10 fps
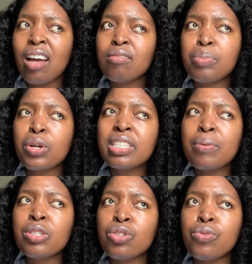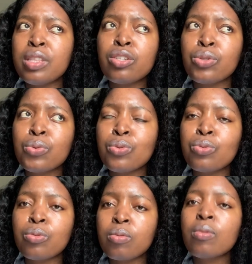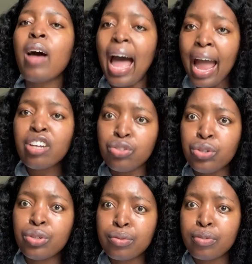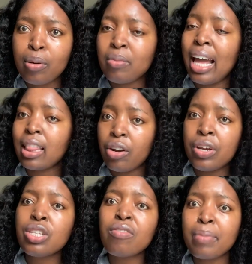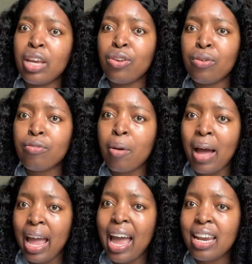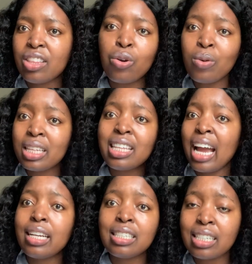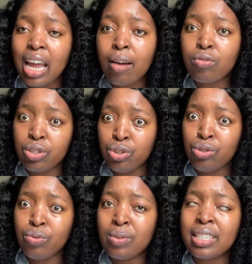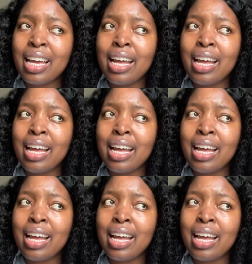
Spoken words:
because I was new in the school, I had uniform. Like, the rest of my uniform, I had it. The only thing I didn't have was shoes.